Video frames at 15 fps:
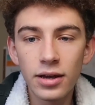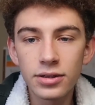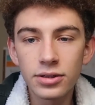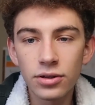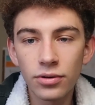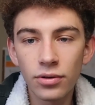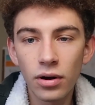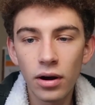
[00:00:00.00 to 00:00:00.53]

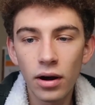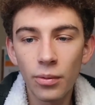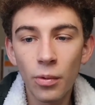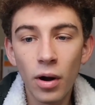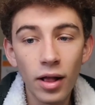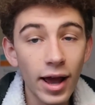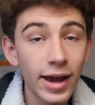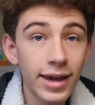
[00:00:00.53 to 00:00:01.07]
So
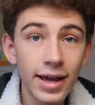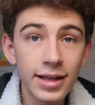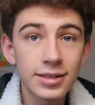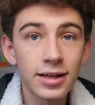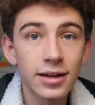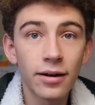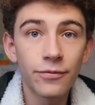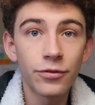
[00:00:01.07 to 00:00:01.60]
while I can't
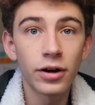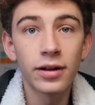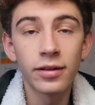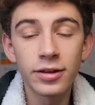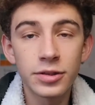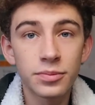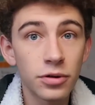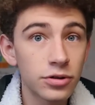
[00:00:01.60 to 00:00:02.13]
sign up for any
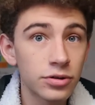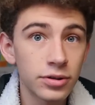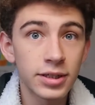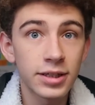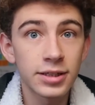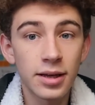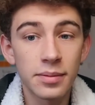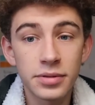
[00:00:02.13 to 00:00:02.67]
of these
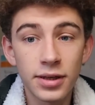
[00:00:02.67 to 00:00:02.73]
personally because I'm